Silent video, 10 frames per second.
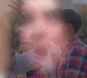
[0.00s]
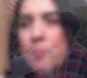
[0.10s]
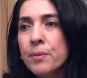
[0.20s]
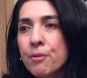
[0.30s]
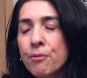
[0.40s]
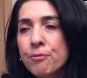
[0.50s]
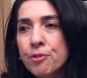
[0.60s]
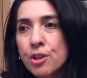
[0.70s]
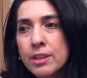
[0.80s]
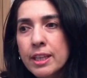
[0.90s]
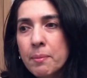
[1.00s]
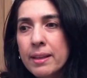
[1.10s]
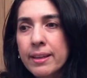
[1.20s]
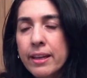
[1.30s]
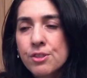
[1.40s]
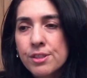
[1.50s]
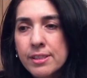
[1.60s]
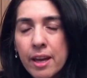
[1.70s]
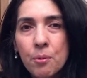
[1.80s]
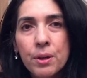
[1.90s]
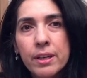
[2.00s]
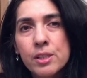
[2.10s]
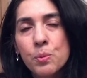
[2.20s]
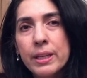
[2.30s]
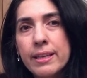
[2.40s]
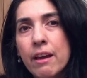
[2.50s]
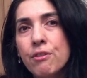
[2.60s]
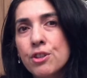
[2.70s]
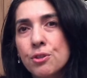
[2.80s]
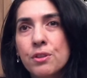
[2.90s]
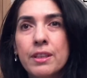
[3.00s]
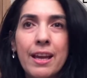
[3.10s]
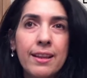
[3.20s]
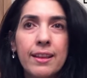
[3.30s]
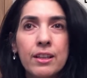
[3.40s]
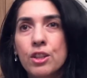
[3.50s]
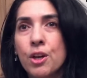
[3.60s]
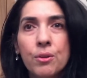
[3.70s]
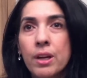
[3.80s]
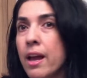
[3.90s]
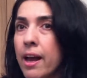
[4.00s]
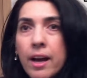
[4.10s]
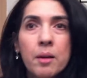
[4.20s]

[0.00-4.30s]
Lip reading: The good thing about the Angels Network is we never do anything alone.